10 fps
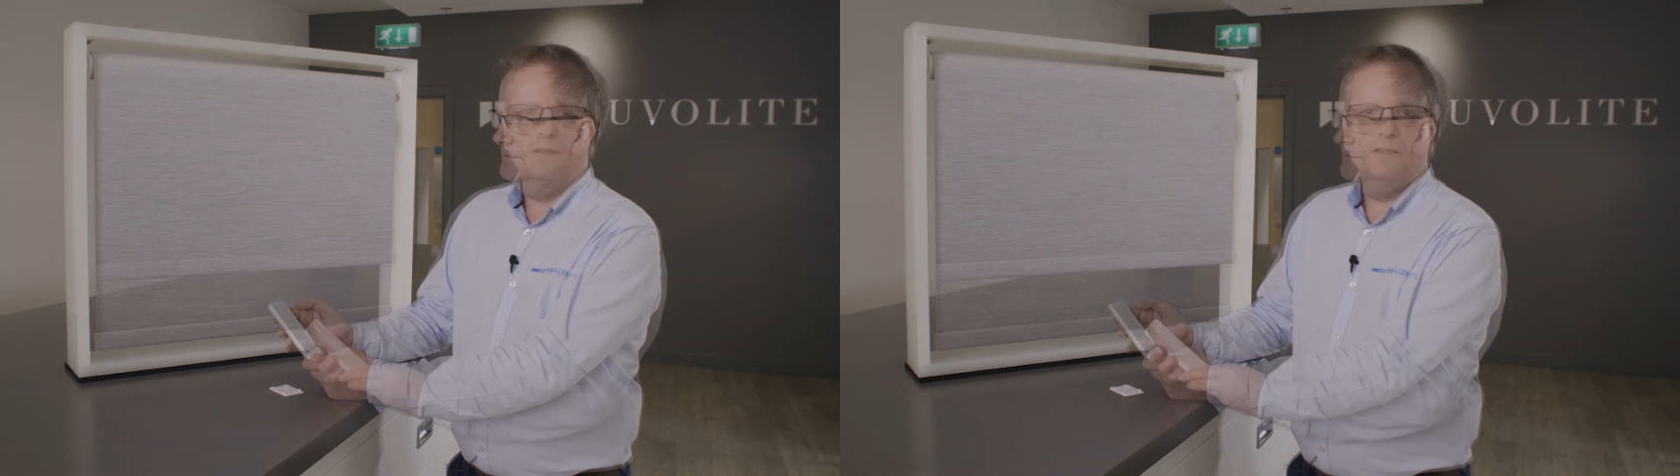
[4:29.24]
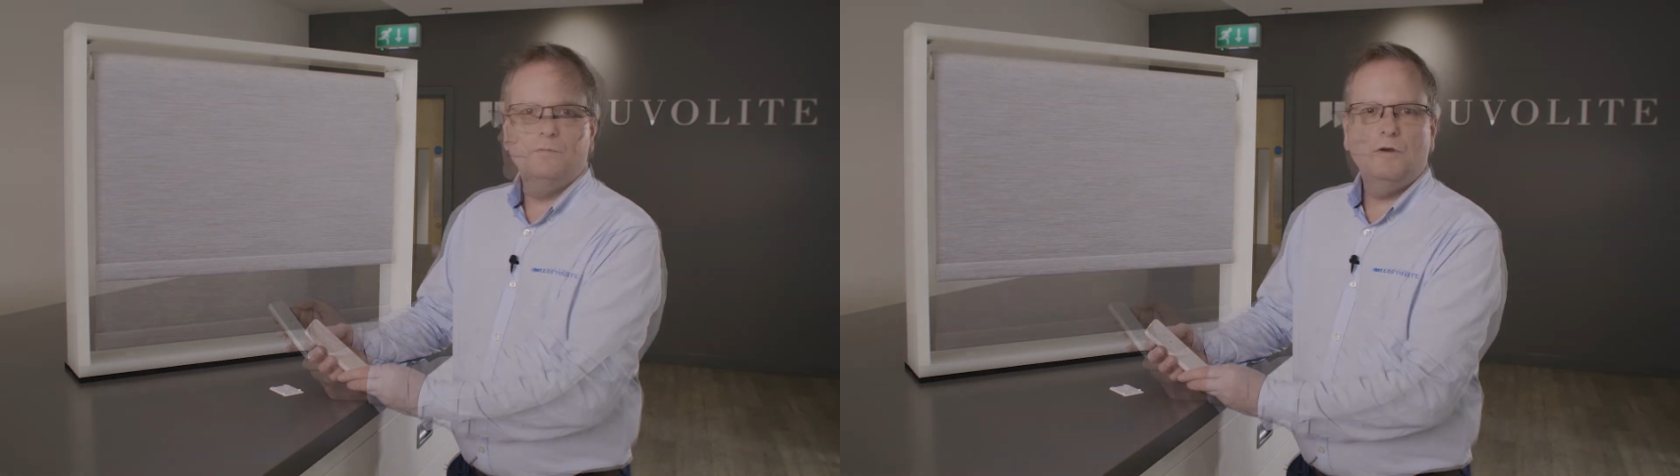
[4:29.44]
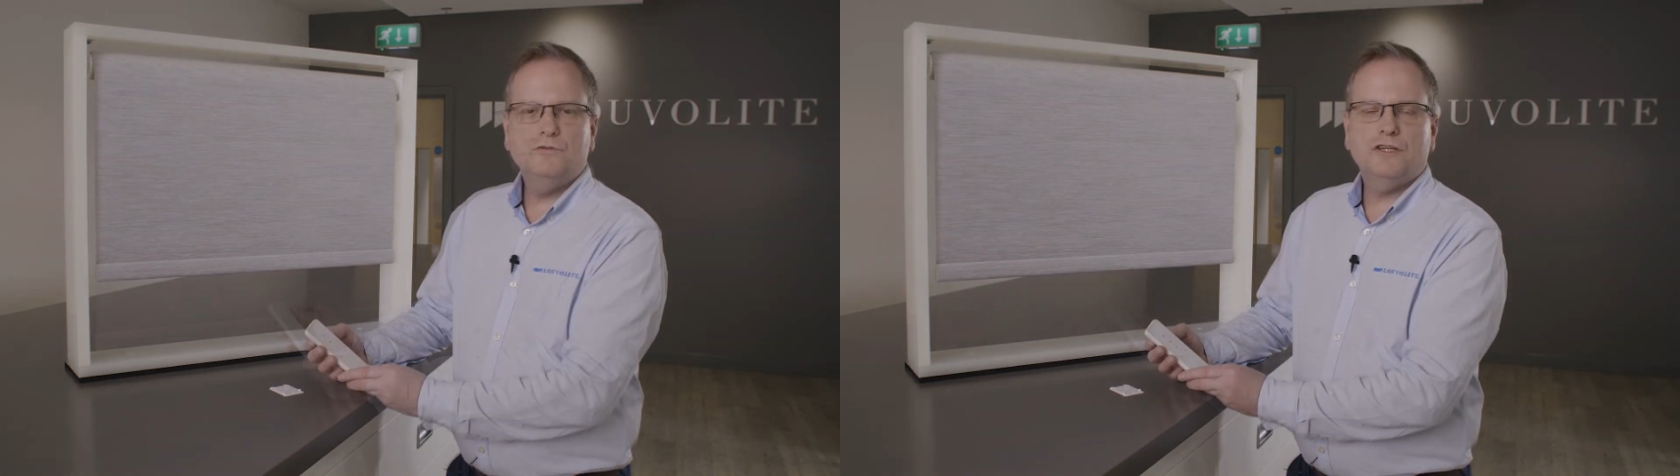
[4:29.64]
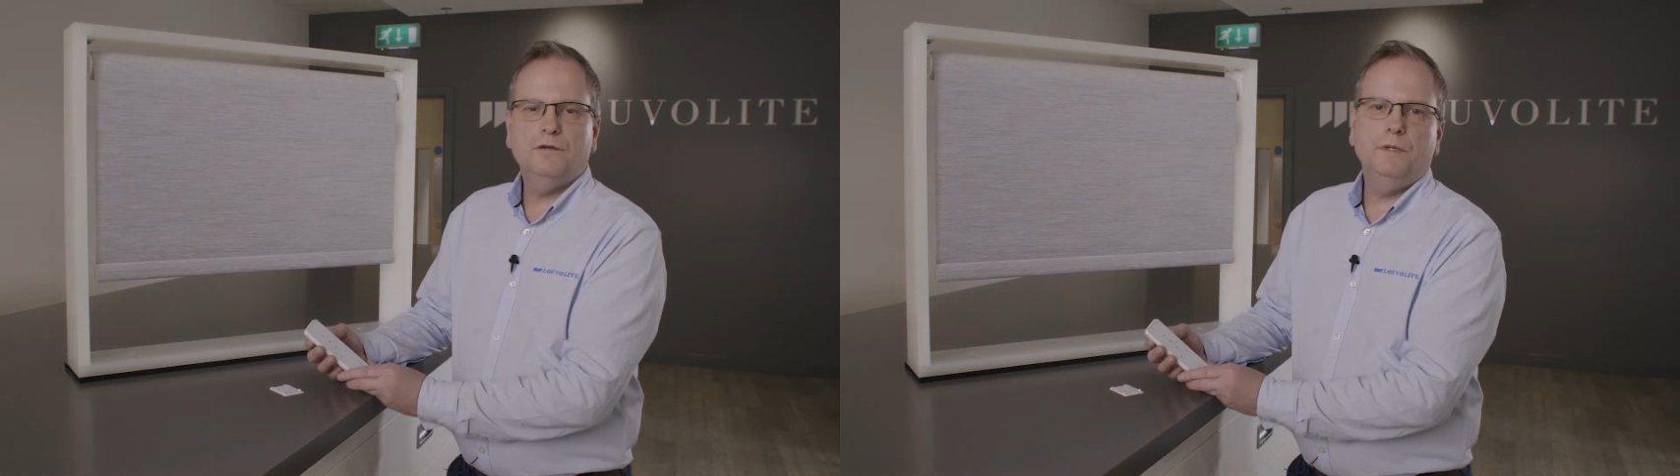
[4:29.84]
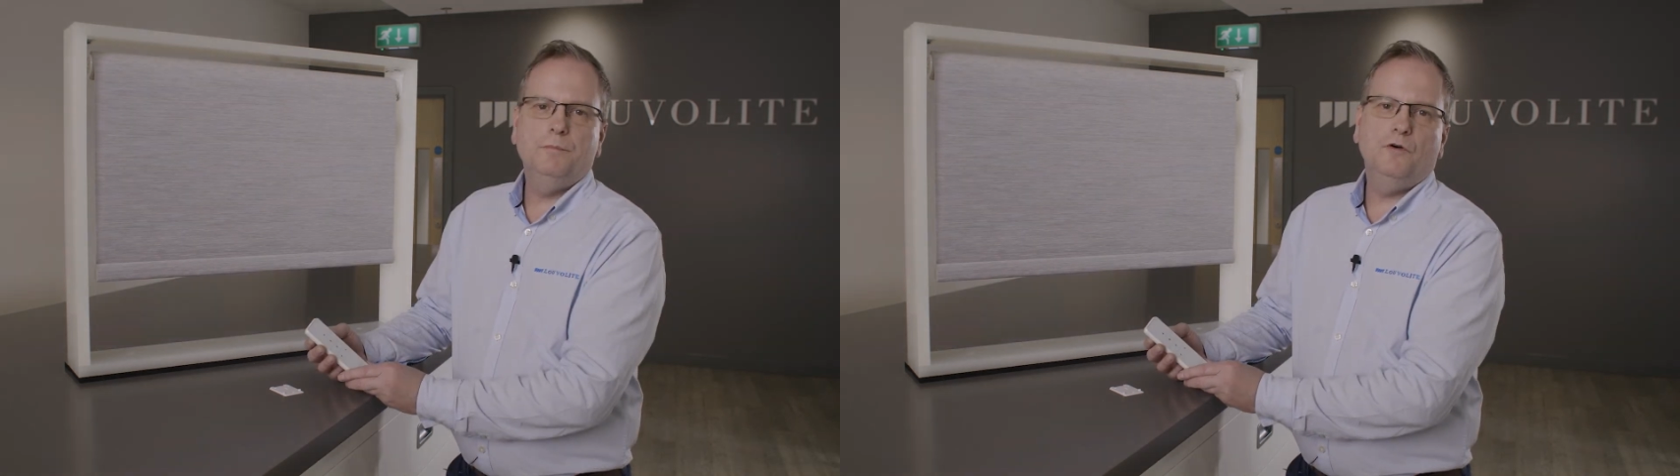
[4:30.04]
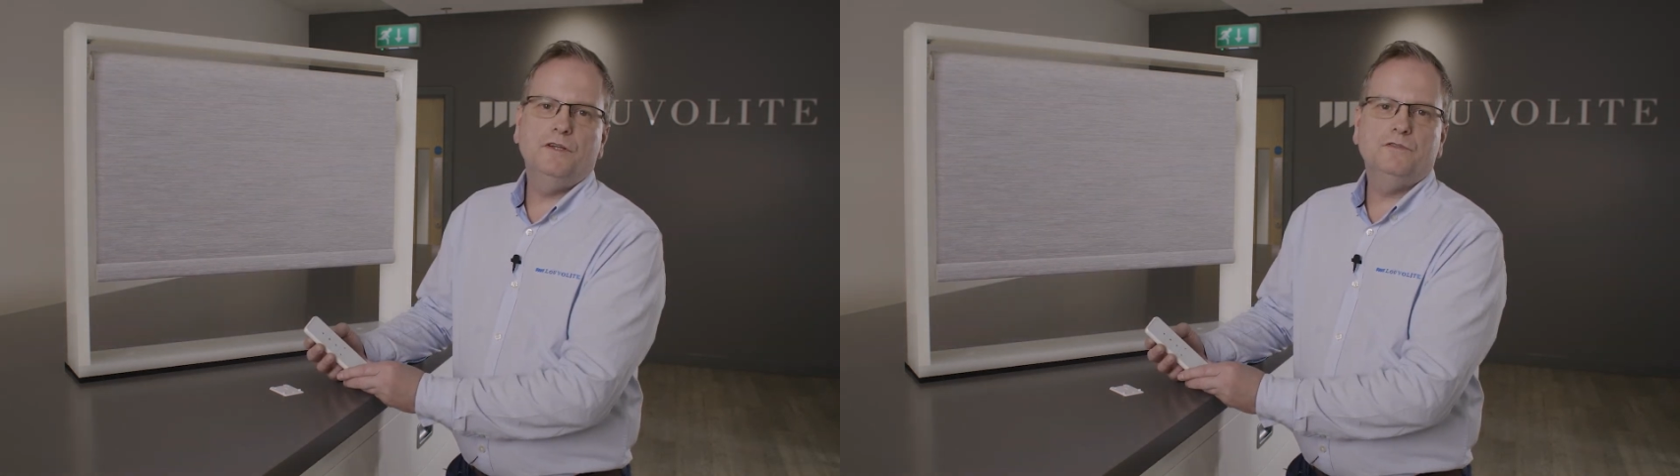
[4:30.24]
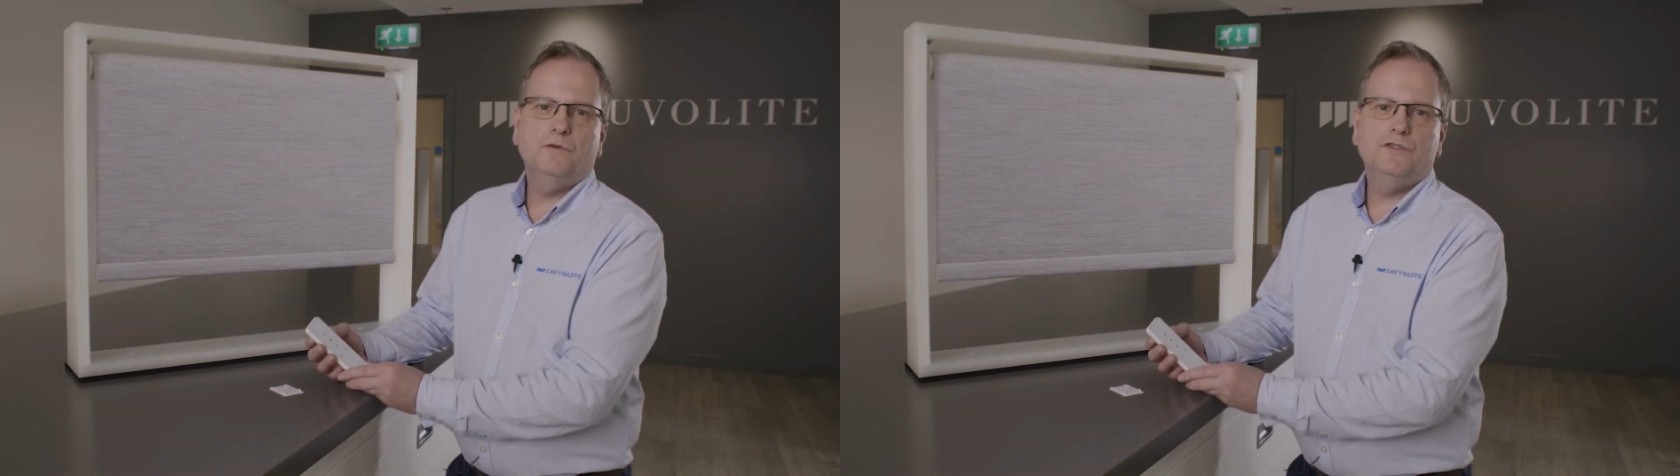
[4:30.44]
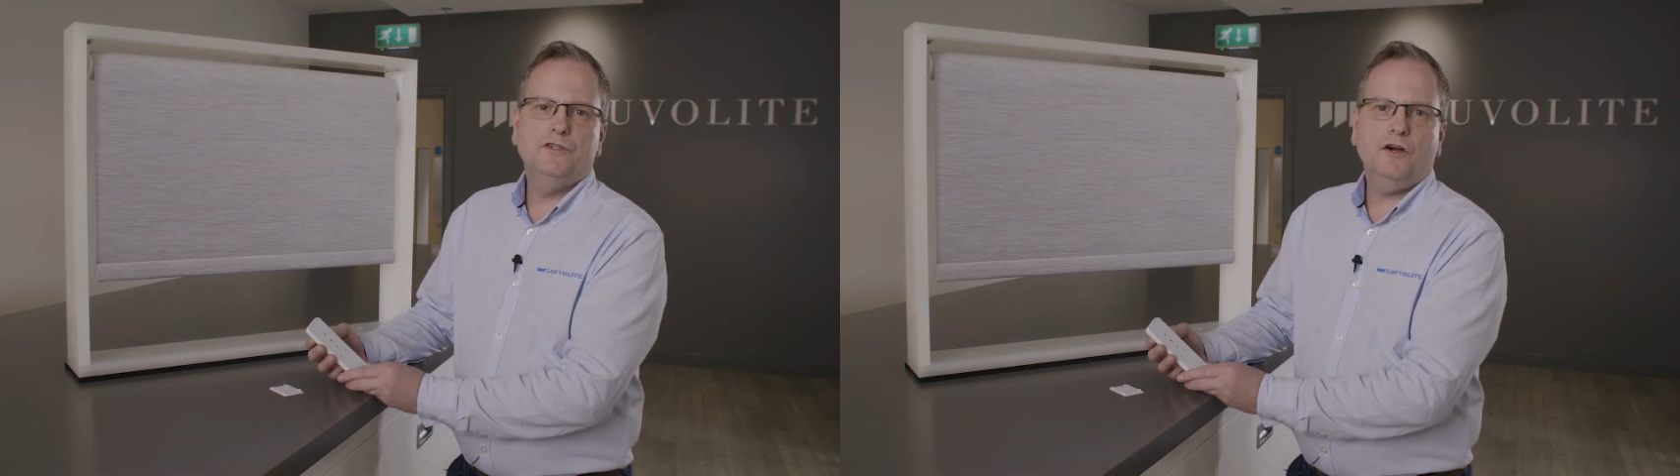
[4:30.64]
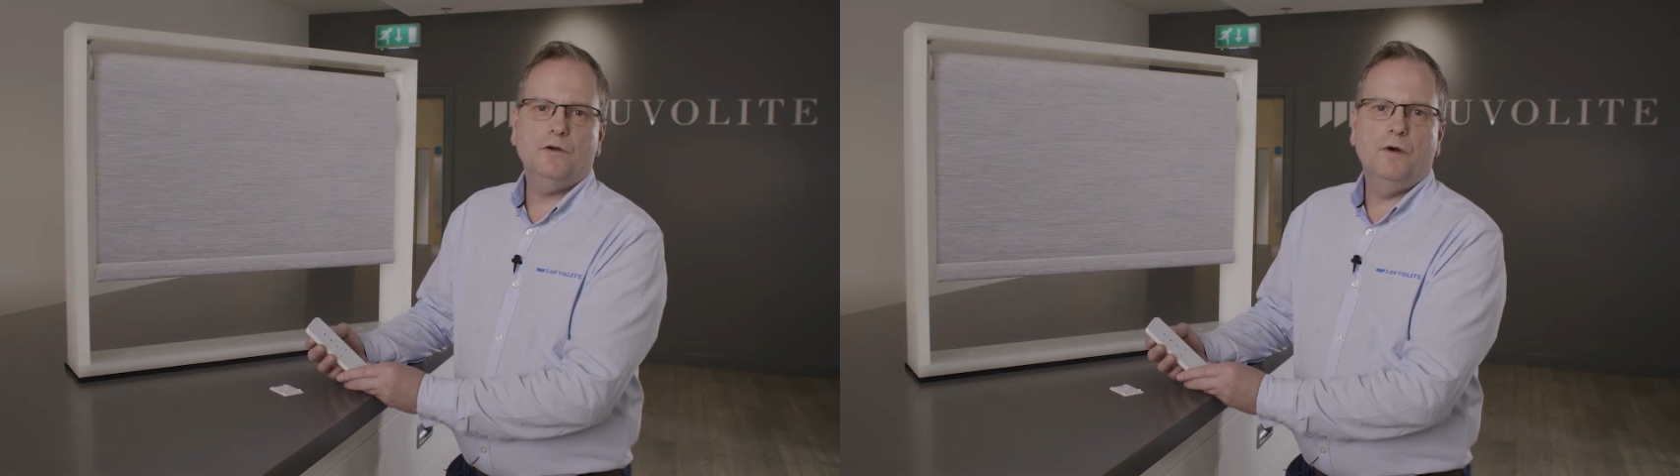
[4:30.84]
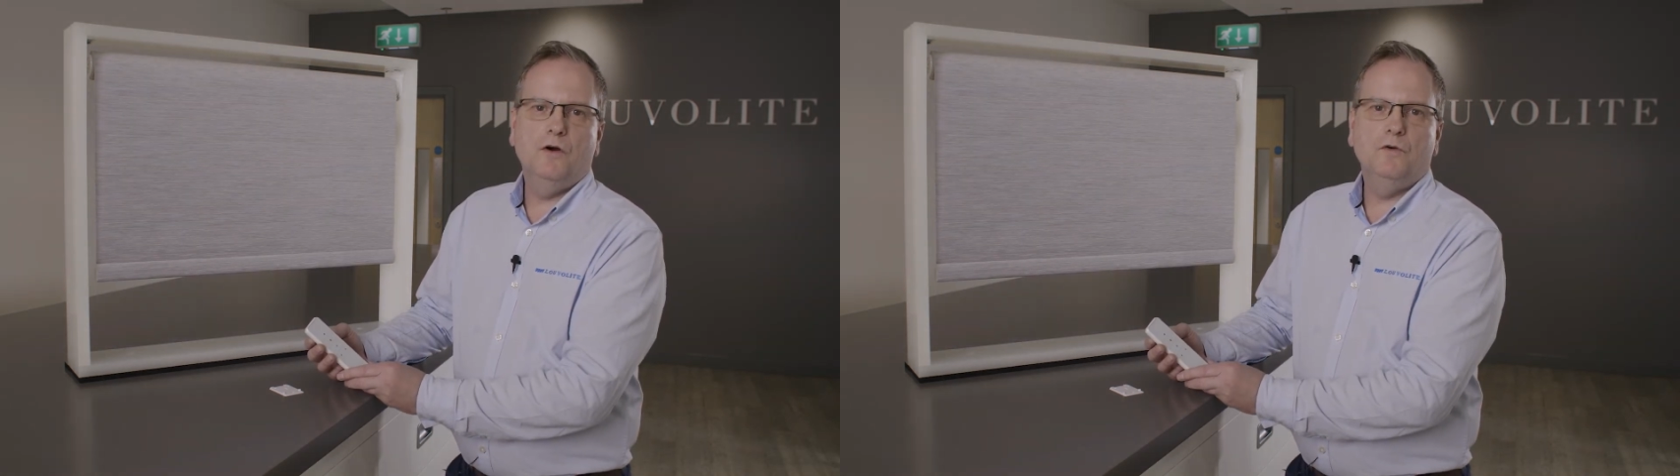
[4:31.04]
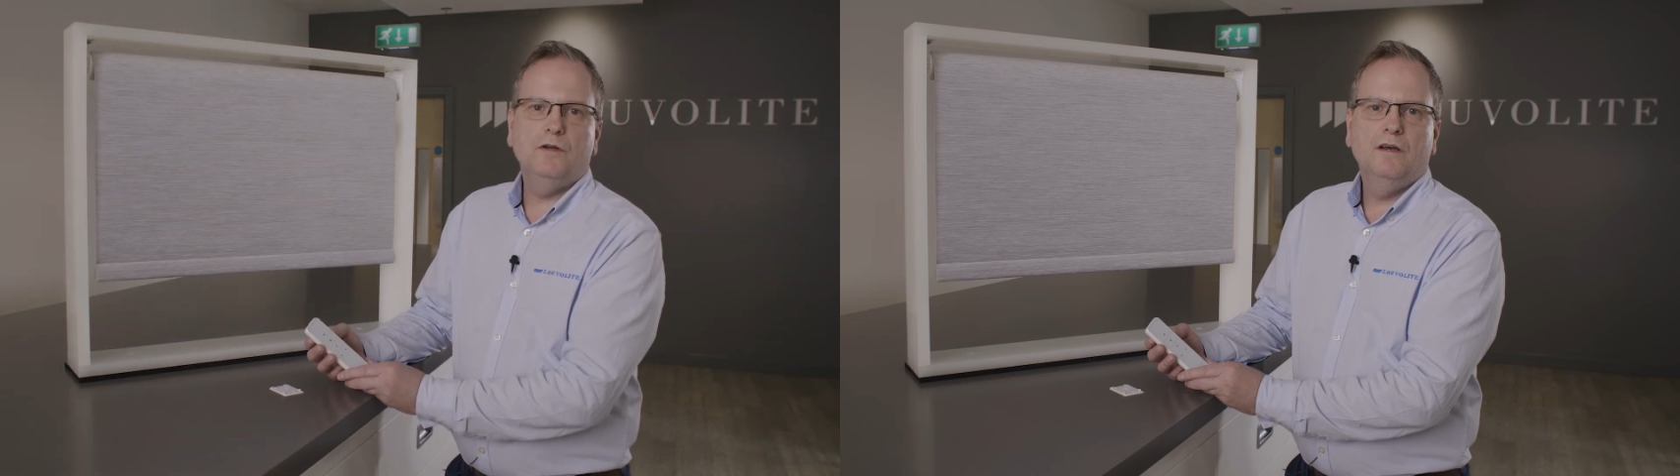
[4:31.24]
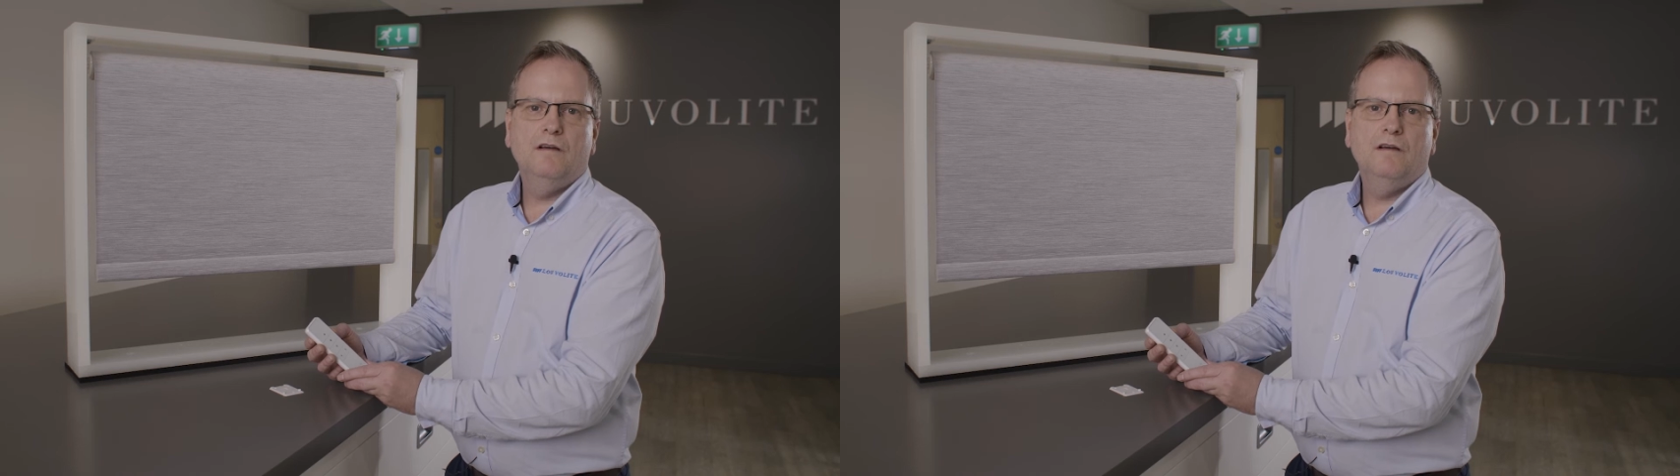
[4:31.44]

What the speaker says: The motor can be put into a jog mode